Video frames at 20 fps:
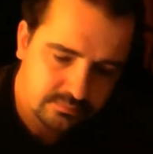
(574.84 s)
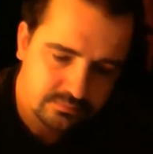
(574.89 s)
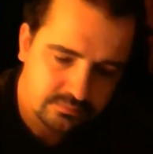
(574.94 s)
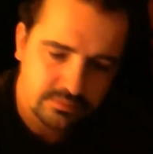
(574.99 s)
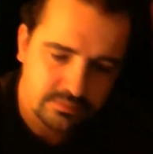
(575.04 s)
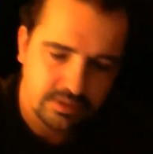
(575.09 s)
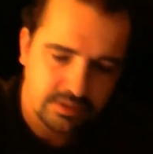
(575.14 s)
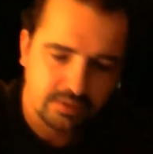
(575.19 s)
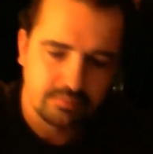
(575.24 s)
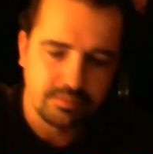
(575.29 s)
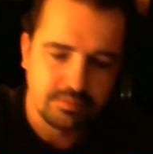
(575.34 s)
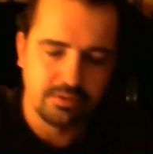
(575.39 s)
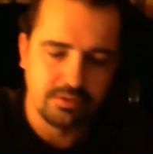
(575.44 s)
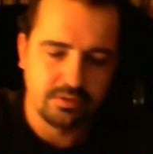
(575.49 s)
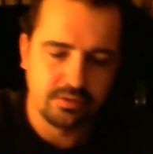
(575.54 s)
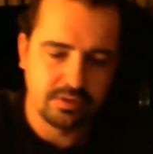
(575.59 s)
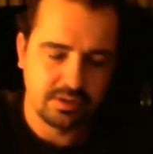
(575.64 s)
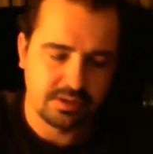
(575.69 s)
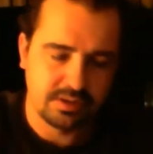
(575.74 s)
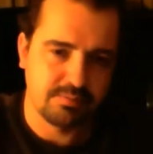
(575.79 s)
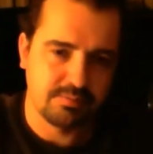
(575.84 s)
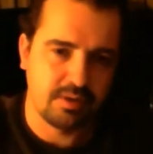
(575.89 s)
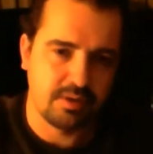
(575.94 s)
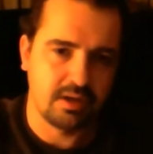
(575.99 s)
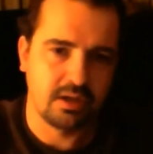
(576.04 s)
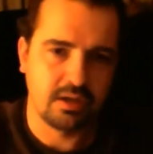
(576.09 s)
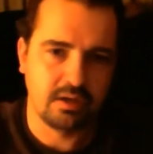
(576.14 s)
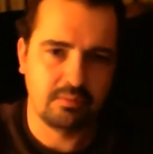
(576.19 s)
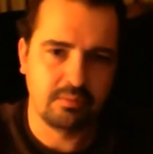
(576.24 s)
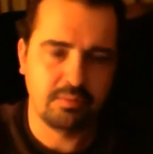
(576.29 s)
that I'll be doing is my
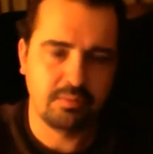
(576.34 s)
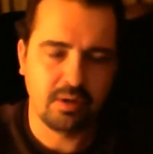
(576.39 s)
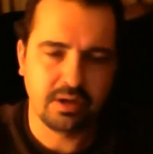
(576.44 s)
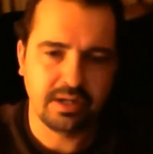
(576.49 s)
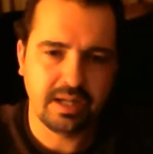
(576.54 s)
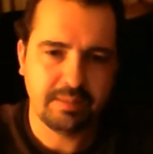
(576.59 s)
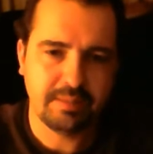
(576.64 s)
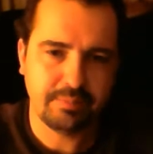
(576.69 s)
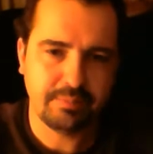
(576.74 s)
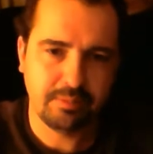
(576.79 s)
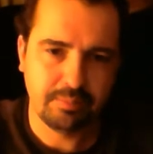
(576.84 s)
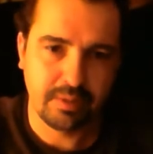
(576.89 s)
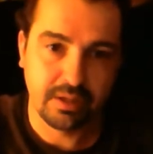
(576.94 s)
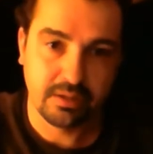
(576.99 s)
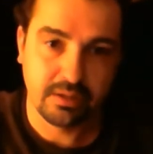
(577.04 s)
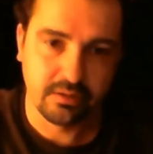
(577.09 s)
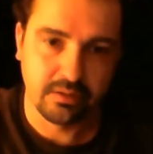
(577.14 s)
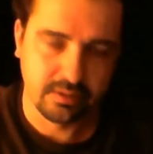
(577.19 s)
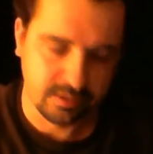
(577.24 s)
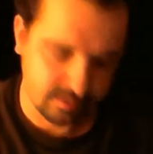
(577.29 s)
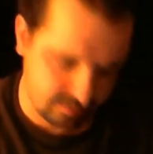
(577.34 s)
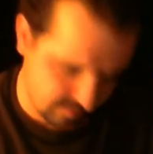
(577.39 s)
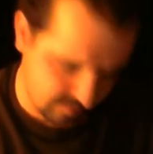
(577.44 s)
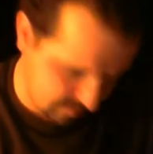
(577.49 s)
Pineapple Pale Ale.